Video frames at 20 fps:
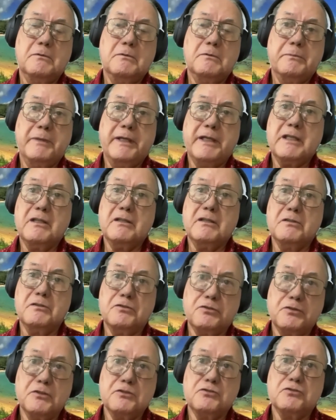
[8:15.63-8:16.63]
making the
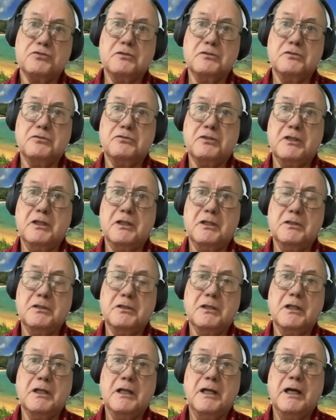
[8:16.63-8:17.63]
decisions
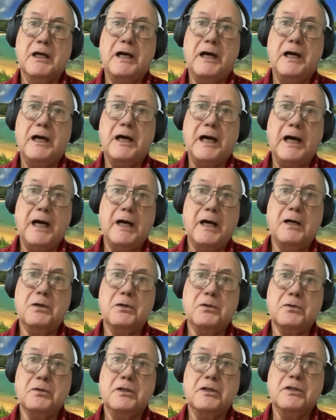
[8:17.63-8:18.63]
on
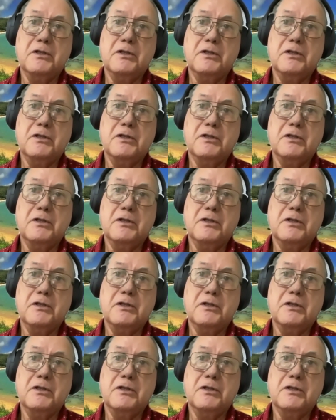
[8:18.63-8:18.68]
how